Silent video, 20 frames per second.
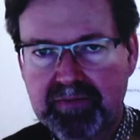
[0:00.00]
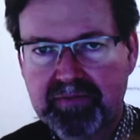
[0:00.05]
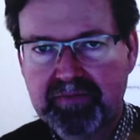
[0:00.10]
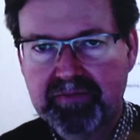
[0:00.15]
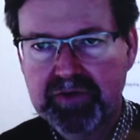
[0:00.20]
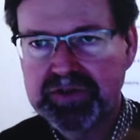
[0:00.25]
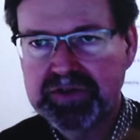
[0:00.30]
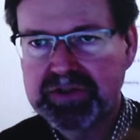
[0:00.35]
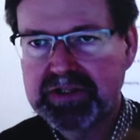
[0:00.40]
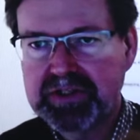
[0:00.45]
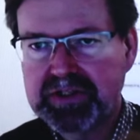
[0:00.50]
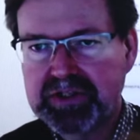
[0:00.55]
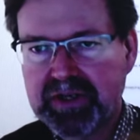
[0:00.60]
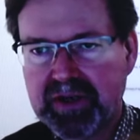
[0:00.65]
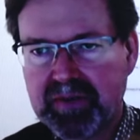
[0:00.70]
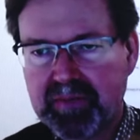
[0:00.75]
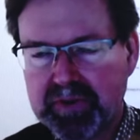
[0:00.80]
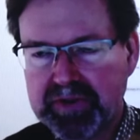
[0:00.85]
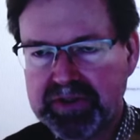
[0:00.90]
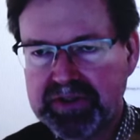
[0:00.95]
first teaching
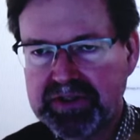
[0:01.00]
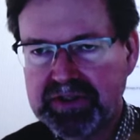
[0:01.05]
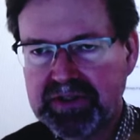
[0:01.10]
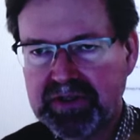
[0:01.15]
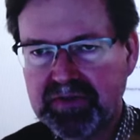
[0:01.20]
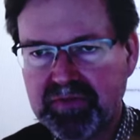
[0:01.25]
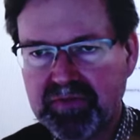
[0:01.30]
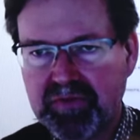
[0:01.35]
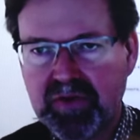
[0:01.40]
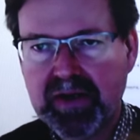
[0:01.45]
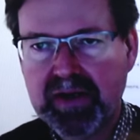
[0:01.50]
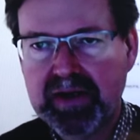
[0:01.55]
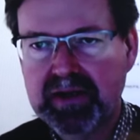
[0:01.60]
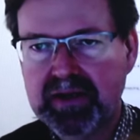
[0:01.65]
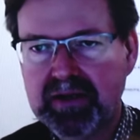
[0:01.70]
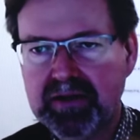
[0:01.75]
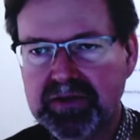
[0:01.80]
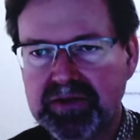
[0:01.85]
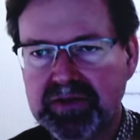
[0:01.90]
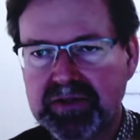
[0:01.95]
at Princeton for 8
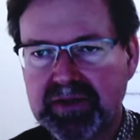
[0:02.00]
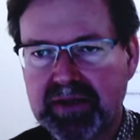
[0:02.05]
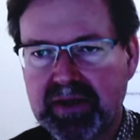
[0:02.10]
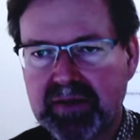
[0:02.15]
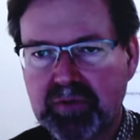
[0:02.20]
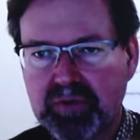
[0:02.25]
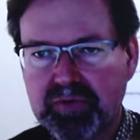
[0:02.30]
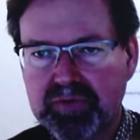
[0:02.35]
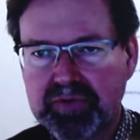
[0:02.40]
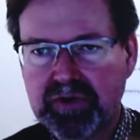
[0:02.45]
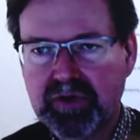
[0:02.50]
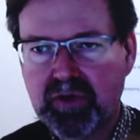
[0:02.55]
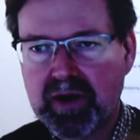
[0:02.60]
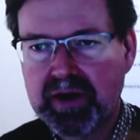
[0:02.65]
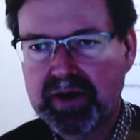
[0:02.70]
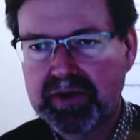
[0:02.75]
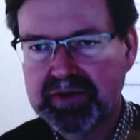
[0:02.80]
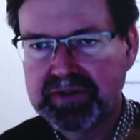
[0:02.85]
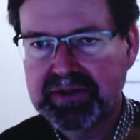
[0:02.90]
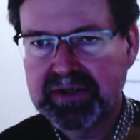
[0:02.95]
years and then moved to Ohio